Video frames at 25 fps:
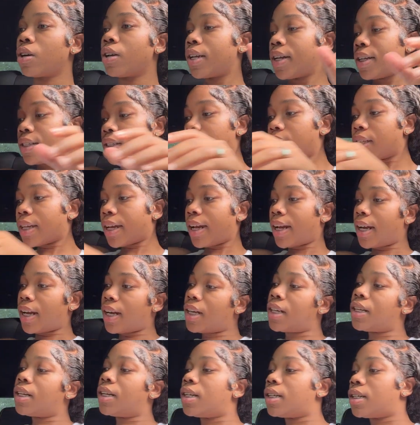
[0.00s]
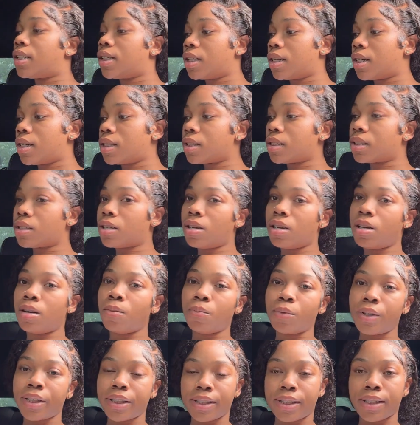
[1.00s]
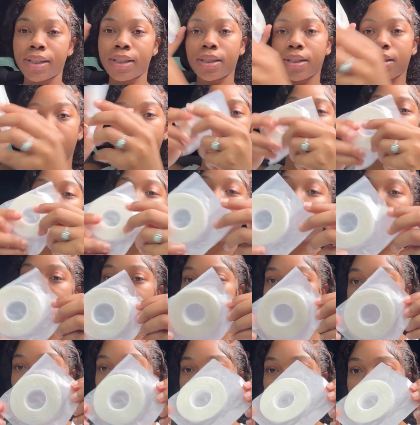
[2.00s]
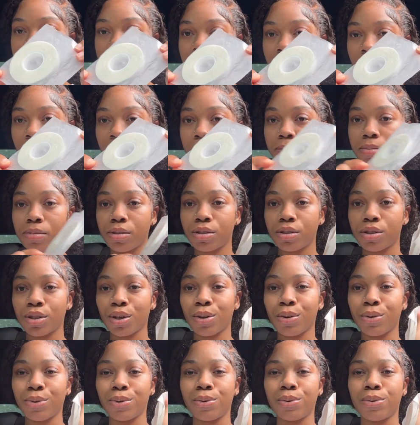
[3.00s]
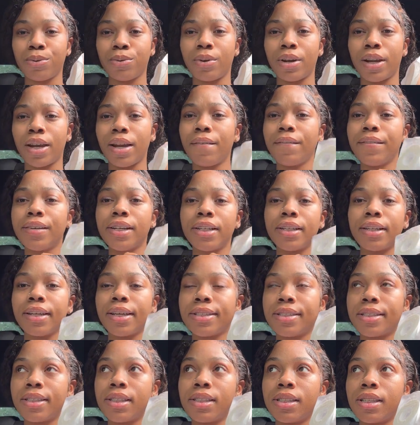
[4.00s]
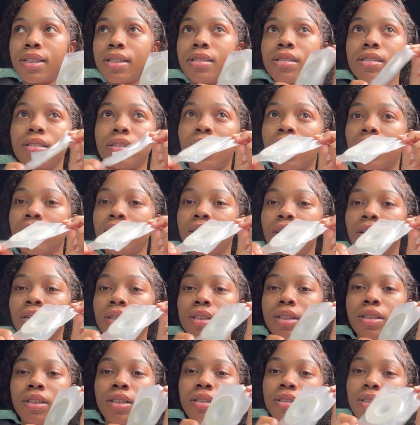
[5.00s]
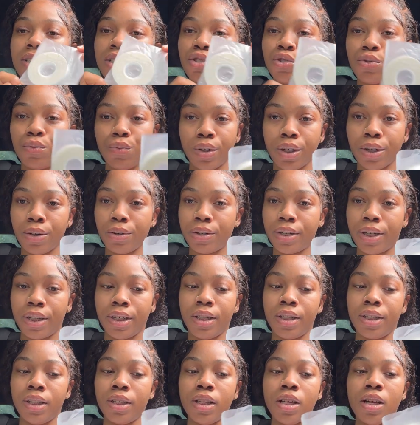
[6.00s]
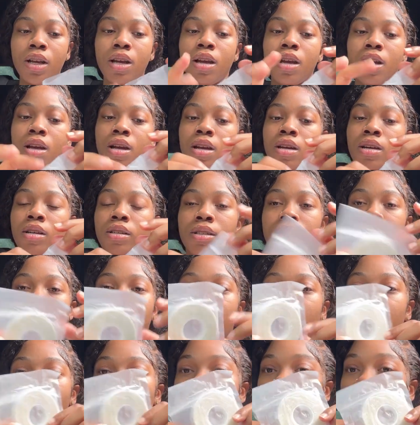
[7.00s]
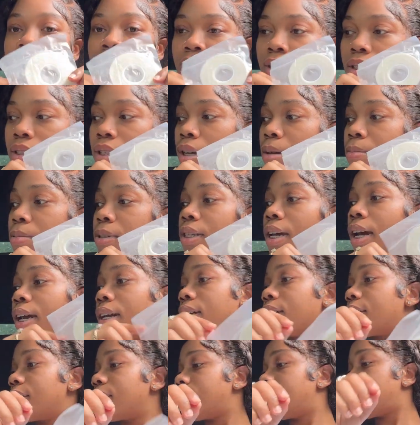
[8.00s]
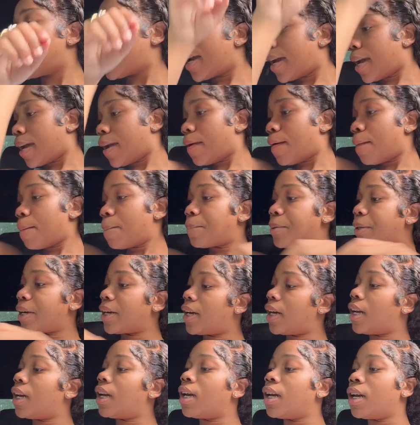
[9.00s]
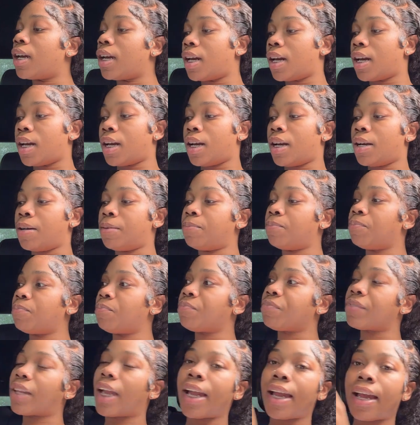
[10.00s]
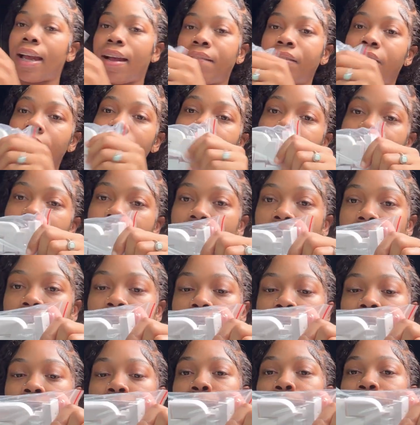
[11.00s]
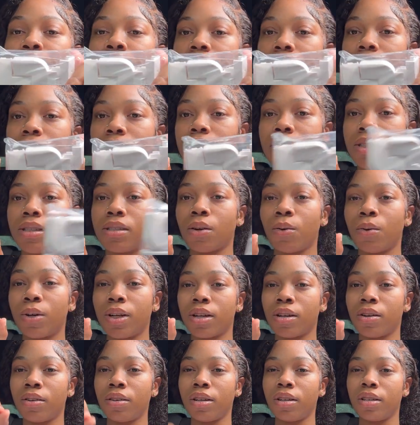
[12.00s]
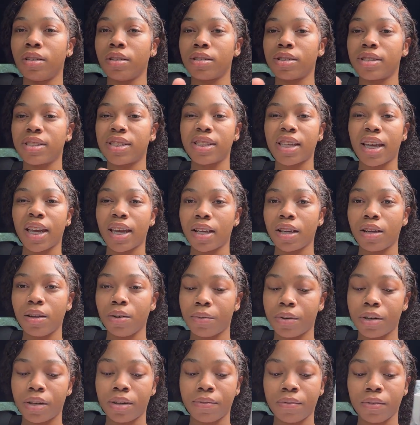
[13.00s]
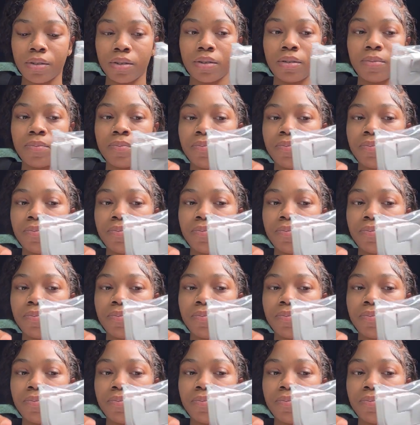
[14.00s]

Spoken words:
that's that, and it does come with some double-sided tape. So everything they send is like the only things that you really gonna need. So this is double-sided tape, and they have these like end pieces so it don't look tacky or whatever.